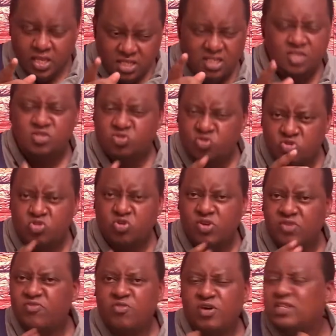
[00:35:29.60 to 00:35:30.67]
just to show
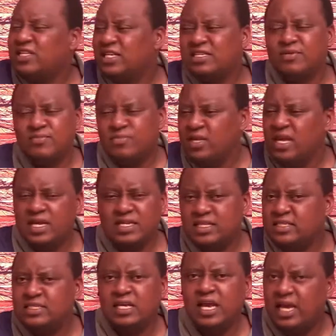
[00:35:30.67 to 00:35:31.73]
everyone that me and
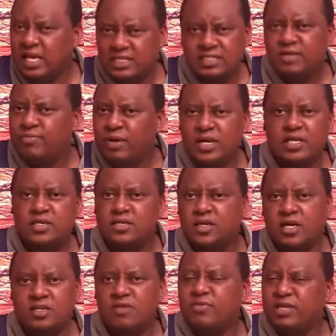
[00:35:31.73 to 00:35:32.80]
this guy are separate.
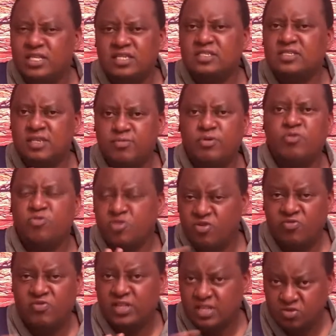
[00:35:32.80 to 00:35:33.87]
Can you imagine sleeping with
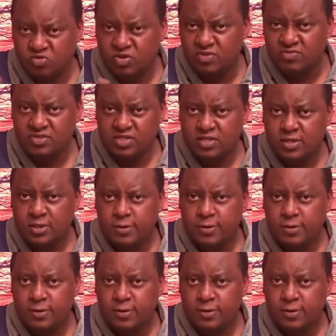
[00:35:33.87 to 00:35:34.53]
your father's wives?